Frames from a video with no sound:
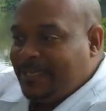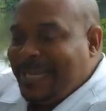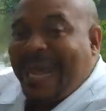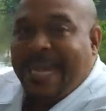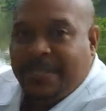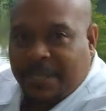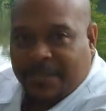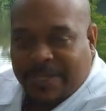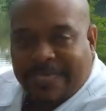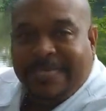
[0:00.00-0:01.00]
guides
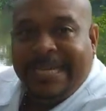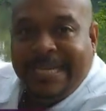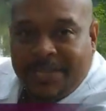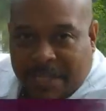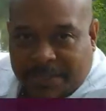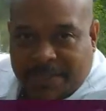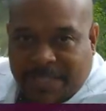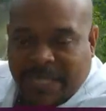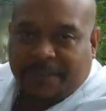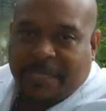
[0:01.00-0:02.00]
us and leads us,
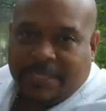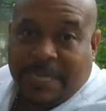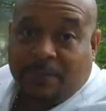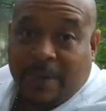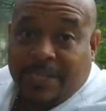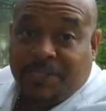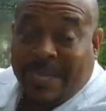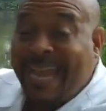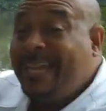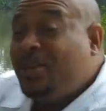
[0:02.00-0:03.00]
gives us direction
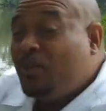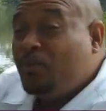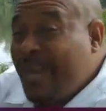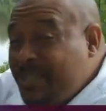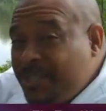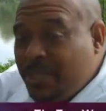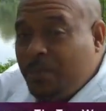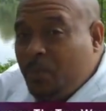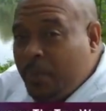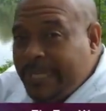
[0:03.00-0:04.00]
and
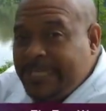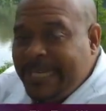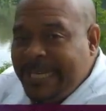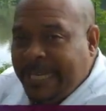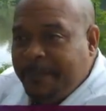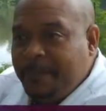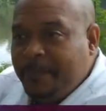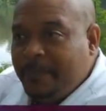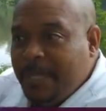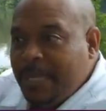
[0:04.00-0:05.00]
correction when it's needed.
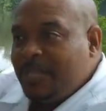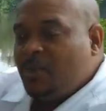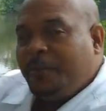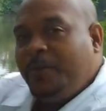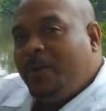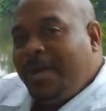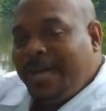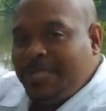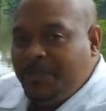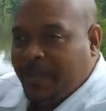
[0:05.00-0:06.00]
So if you're a
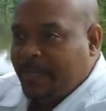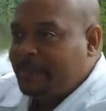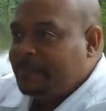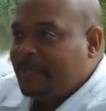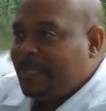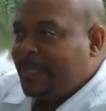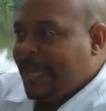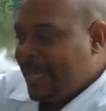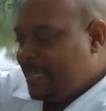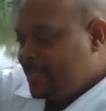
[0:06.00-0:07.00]
husband,
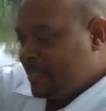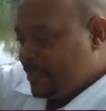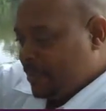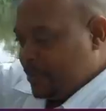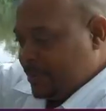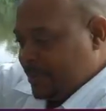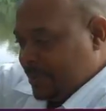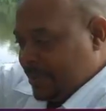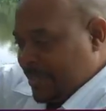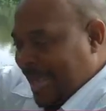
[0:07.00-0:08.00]
and
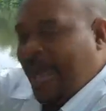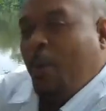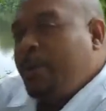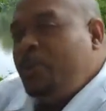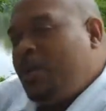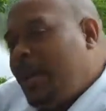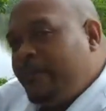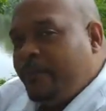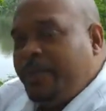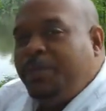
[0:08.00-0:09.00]
how are you
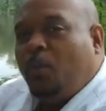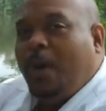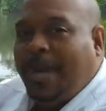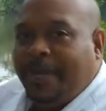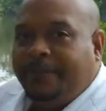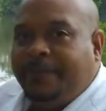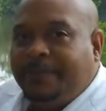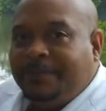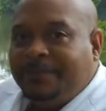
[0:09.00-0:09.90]
covering your wife?